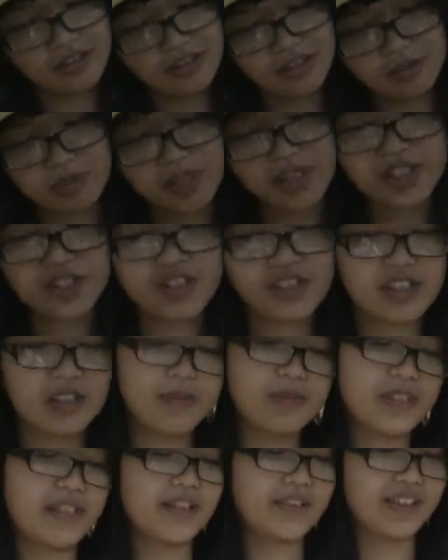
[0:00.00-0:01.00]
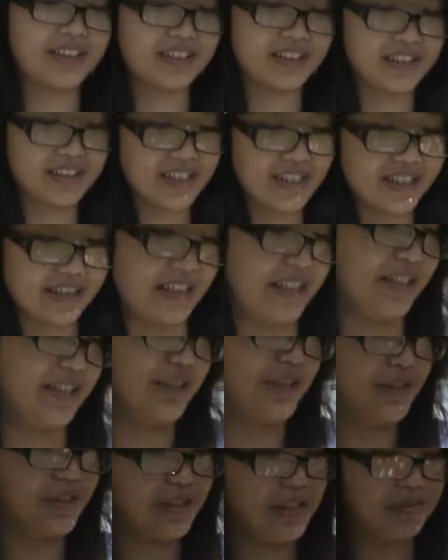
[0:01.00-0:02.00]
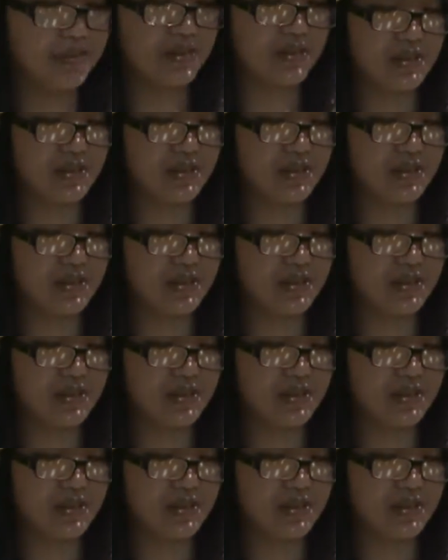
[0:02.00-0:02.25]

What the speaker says: The branches come down like a tent and their tips